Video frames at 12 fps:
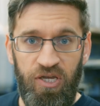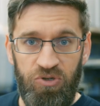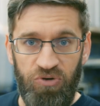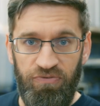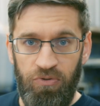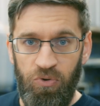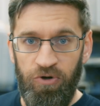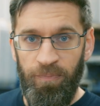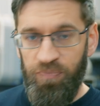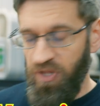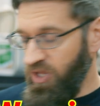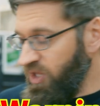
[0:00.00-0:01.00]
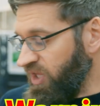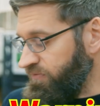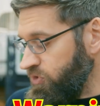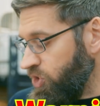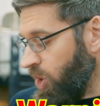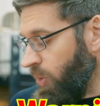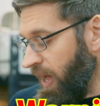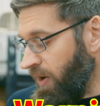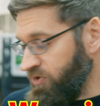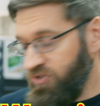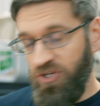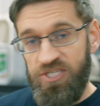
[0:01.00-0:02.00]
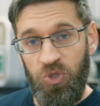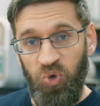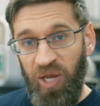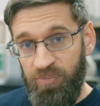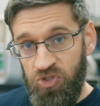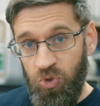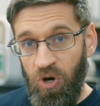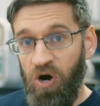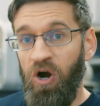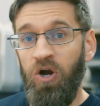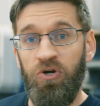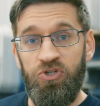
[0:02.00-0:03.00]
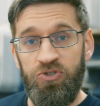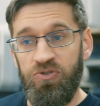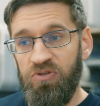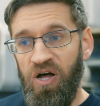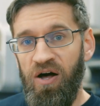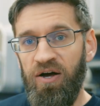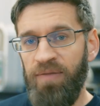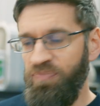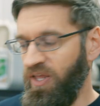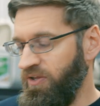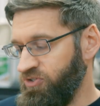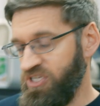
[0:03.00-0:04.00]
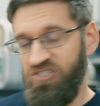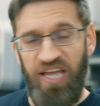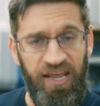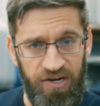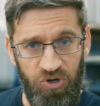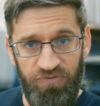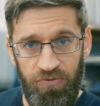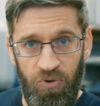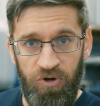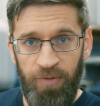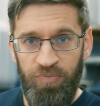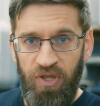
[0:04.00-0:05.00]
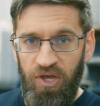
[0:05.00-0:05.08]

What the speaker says: in your floor. If you go out and you scrape too hard or too long and there's a stain on your floor,